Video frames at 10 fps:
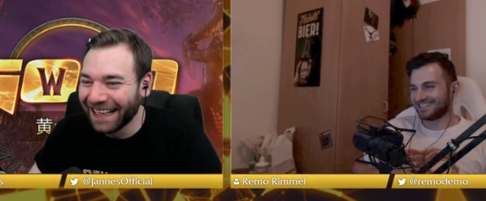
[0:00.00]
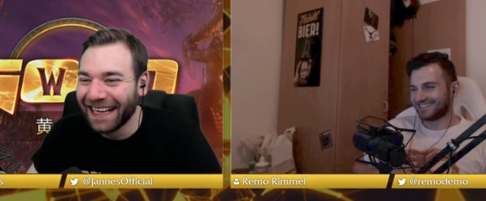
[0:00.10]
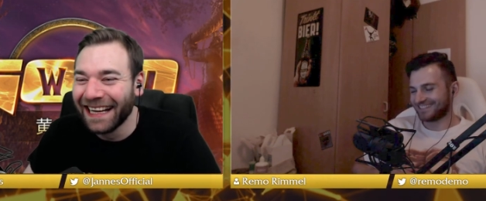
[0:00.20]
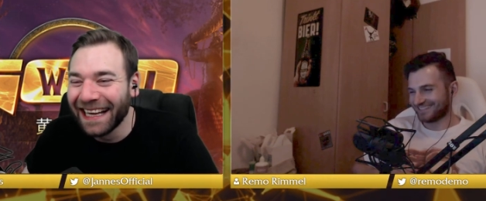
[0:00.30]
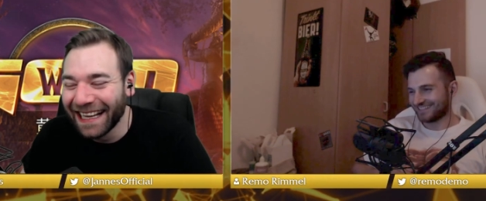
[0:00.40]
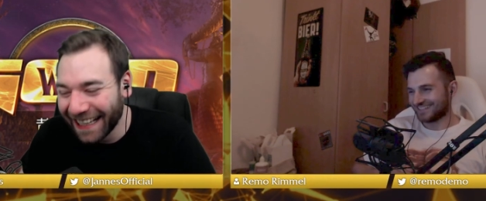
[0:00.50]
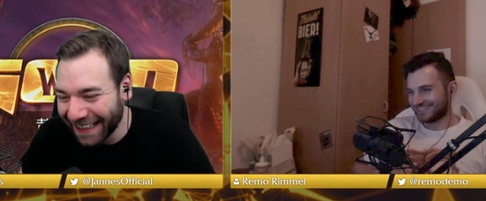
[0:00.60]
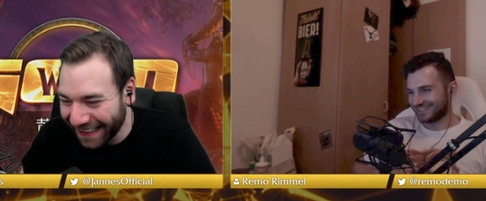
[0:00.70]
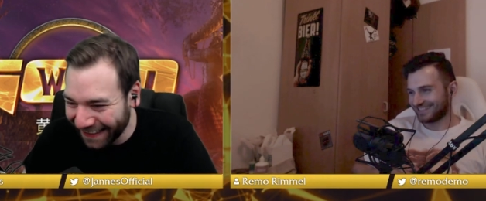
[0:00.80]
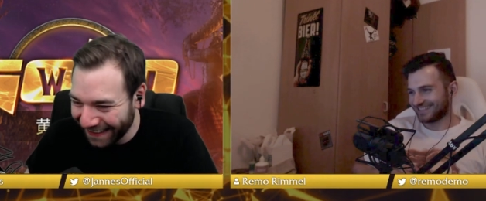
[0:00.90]

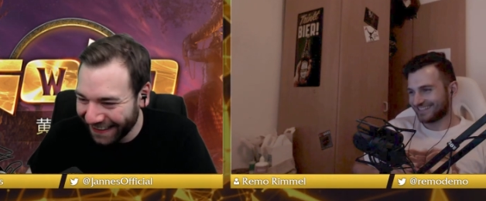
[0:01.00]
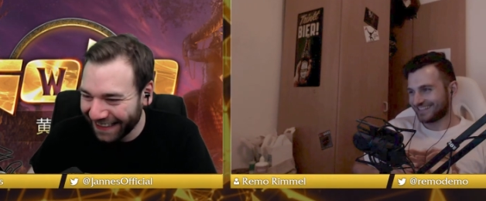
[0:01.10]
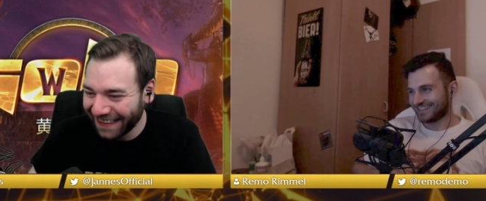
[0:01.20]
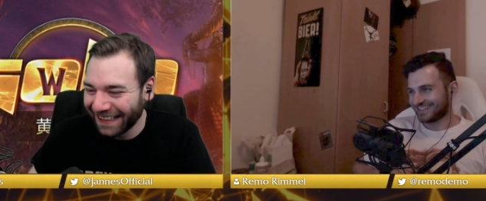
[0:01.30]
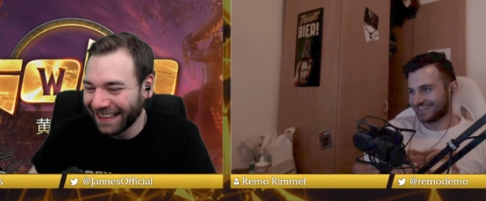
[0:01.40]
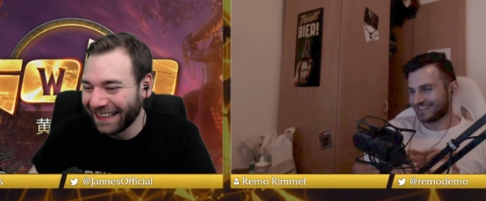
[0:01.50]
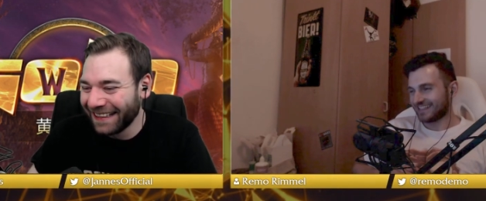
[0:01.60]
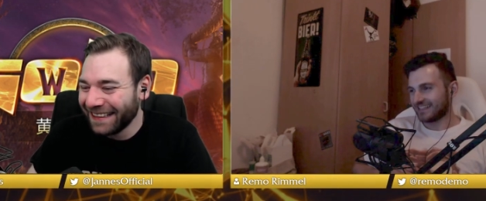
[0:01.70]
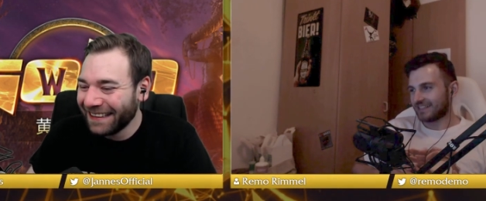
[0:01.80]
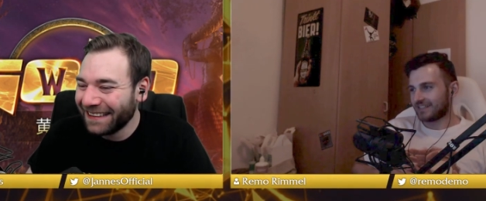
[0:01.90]

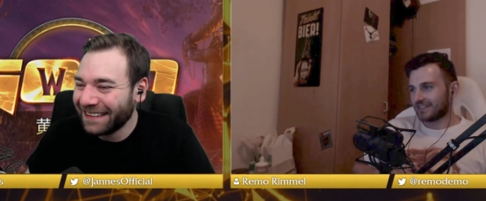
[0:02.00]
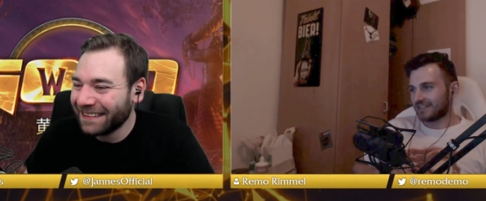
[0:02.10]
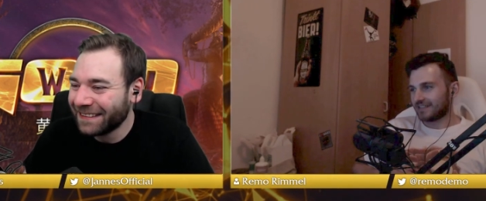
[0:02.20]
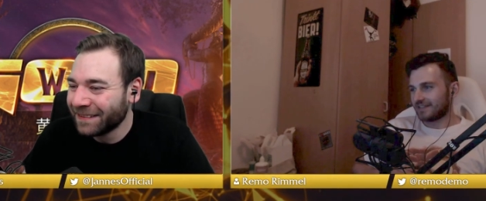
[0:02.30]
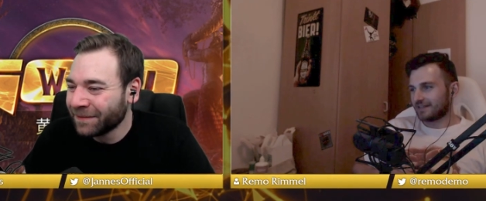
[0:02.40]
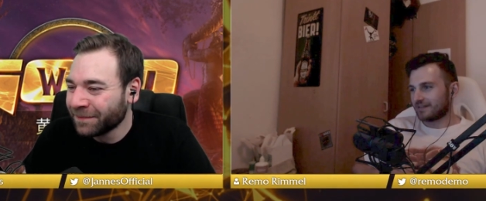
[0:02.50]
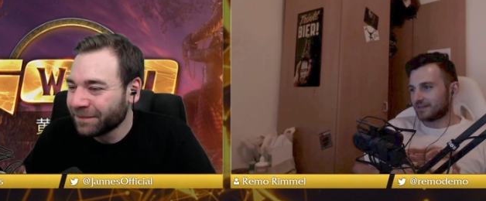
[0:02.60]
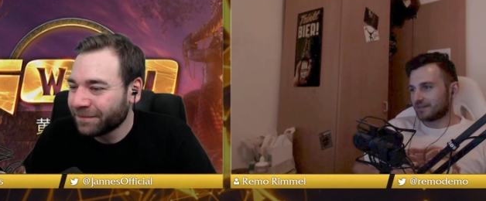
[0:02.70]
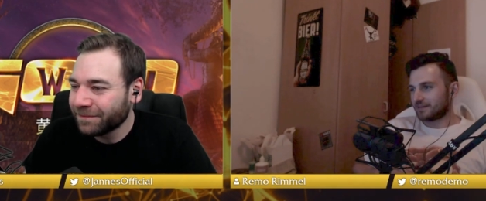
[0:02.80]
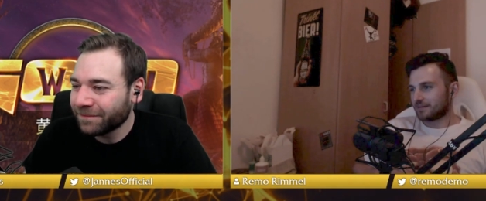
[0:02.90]

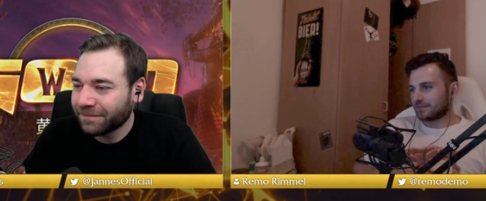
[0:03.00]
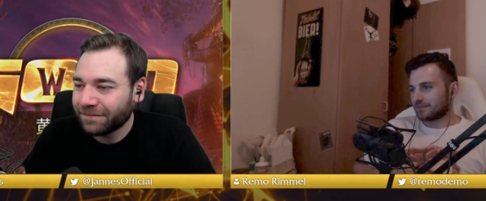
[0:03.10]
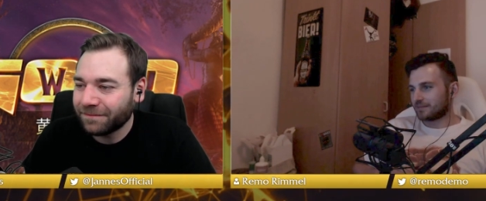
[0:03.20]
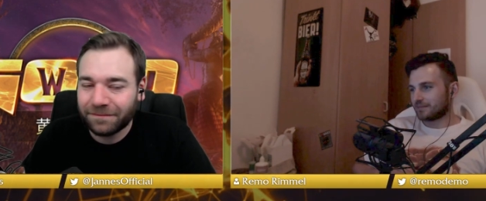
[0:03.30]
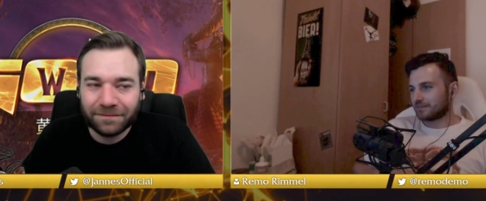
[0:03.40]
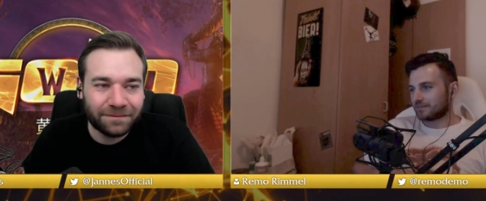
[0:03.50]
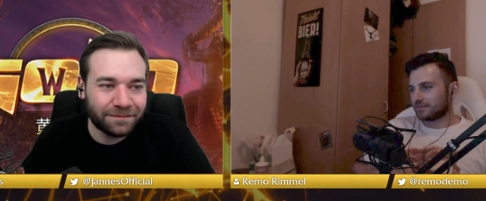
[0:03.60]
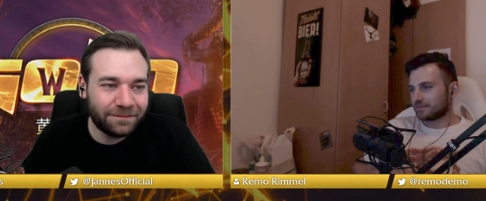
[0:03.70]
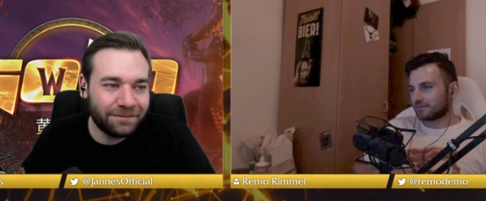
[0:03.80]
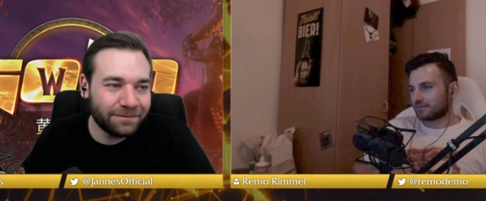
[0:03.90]

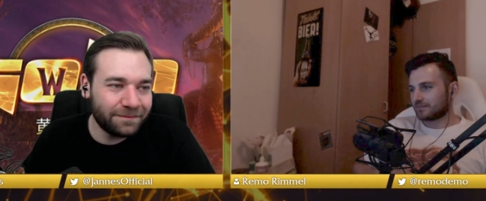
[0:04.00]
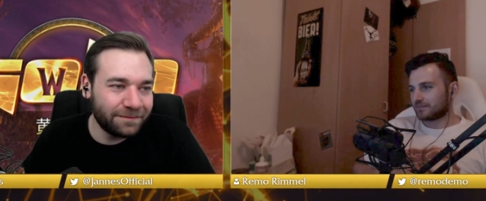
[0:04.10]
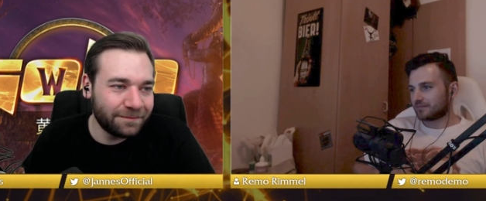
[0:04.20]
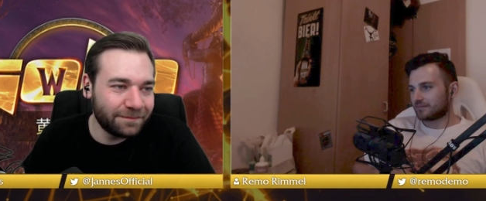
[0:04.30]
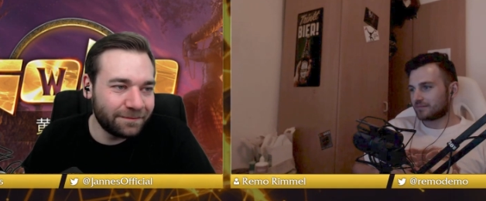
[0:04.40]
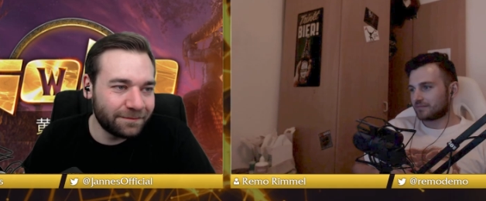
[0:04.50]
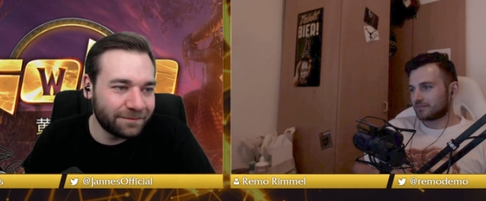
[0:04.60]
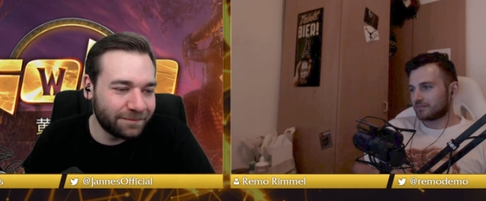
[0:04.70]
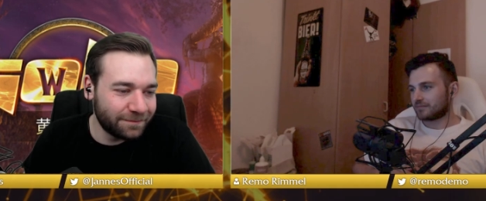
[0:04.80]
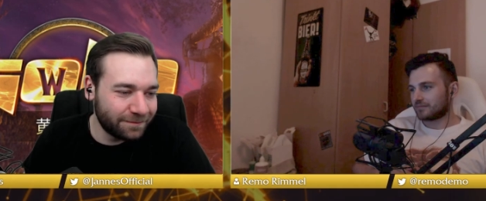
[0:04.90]

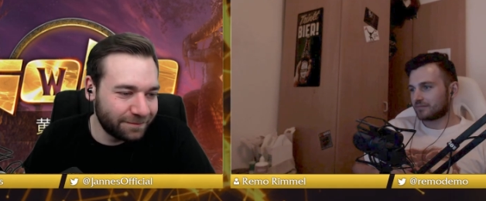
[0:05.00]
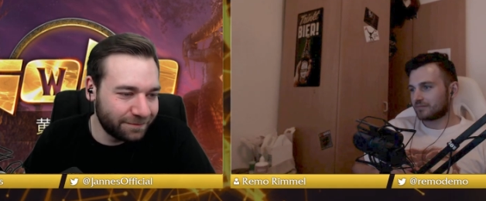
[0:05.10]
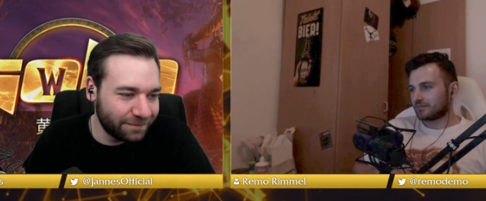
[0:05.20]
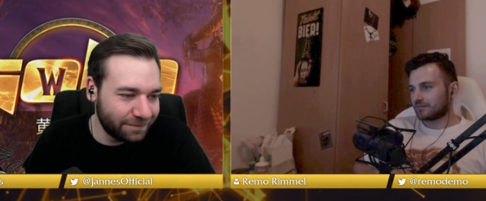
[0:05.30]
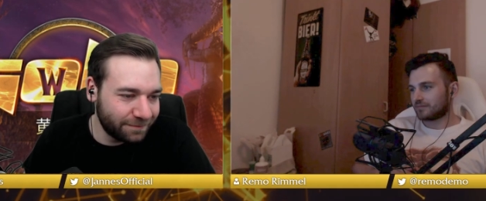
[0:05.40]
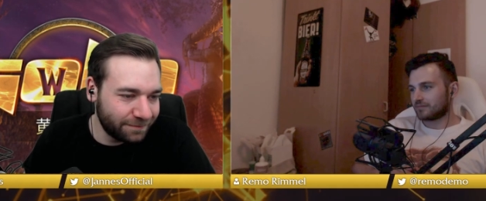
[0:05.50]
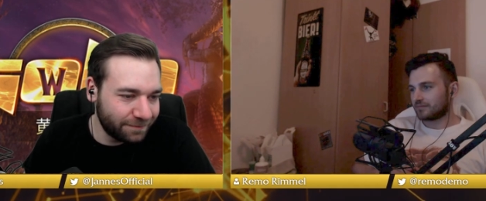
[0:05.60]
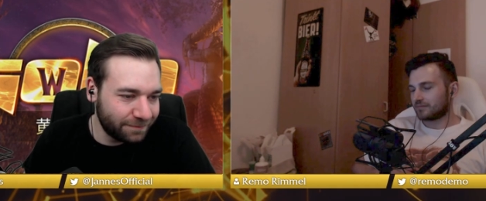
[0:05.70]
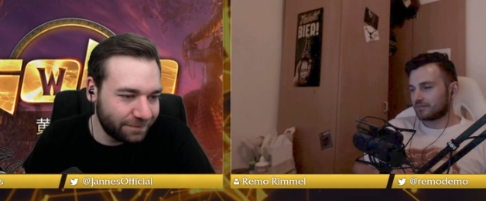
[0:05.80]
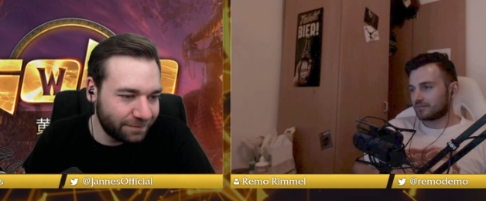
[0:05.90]

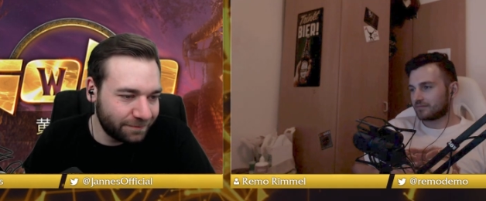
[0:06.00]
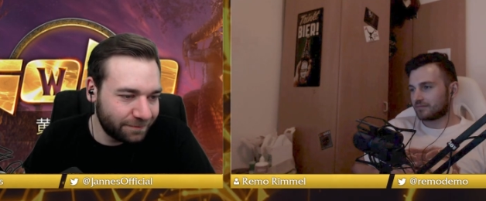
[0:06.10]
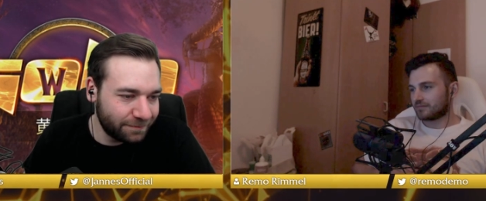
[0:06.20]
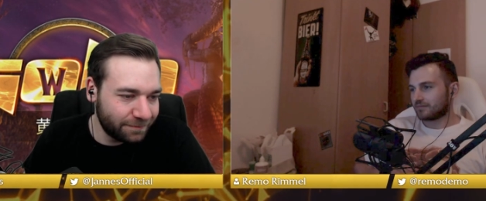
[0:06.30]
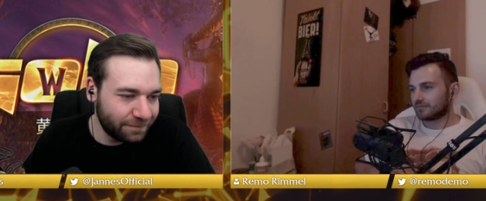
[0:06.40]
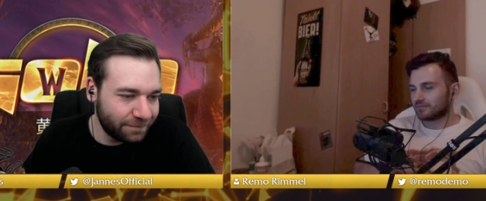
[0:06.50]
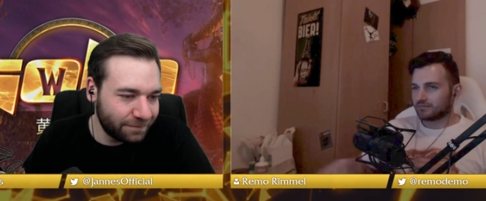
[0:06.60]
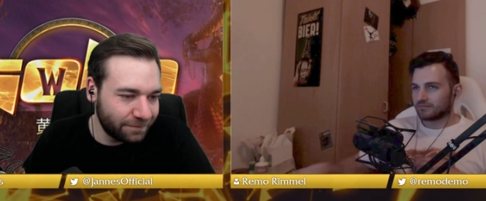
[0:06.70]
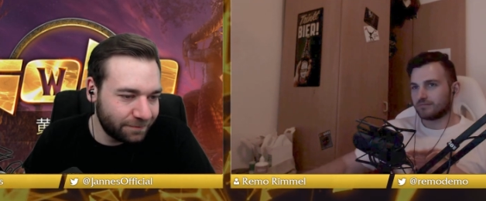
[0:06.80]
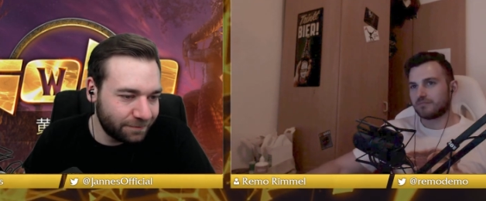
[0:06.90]

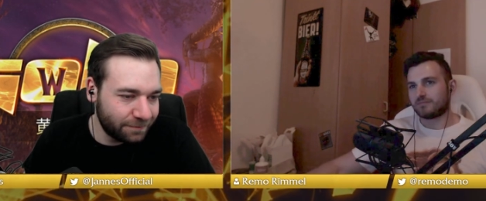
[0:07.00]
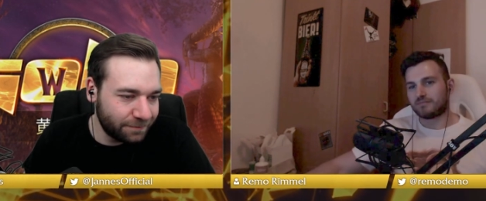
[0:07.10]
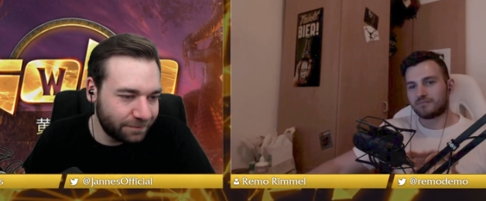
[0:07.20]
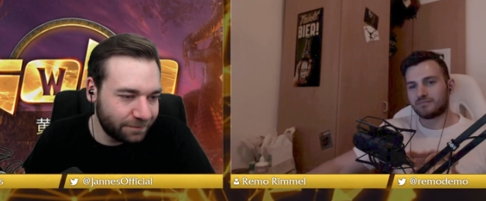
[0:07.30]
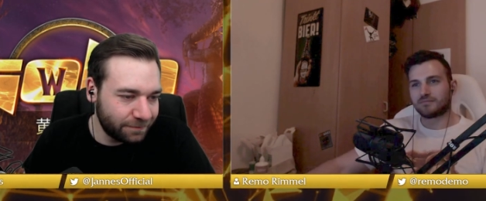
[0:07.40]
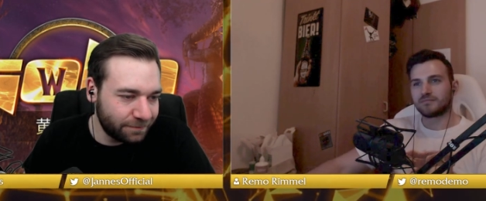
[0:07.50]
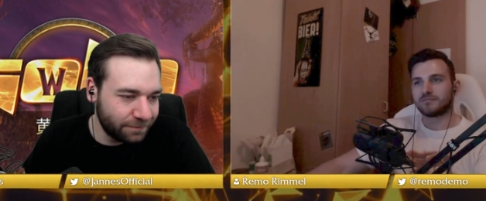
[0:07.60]
(silence)